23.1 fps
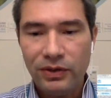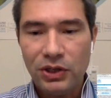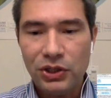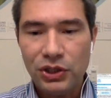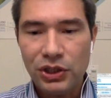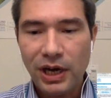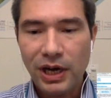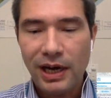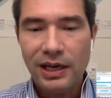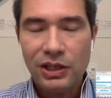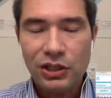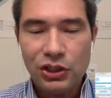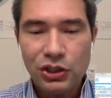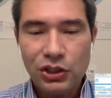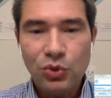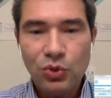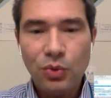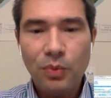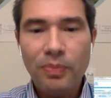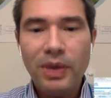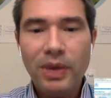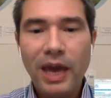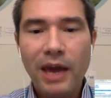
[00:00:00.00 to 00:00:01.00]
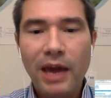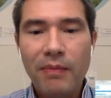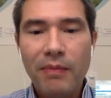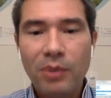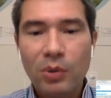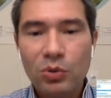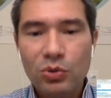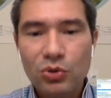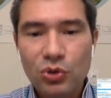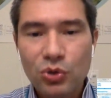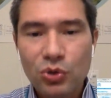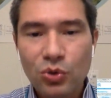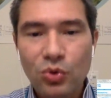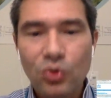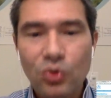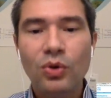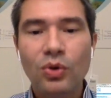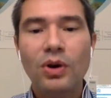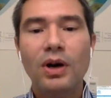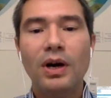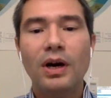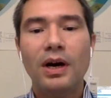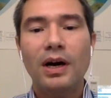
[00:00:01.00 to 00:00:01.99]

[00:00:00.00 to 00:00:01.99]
of the challenge to be able to